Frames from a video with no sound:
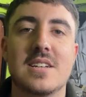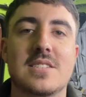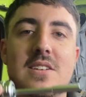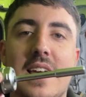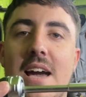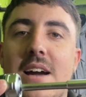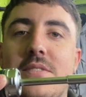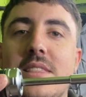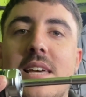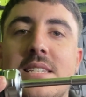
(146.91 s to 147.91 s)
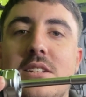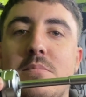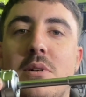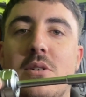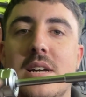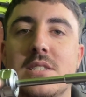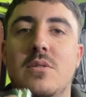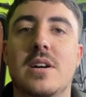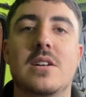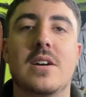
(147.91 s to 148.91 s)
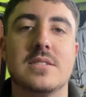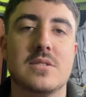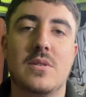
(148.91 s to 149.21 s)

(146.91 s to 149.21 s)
So yeah, having this in your pocket's quite nice and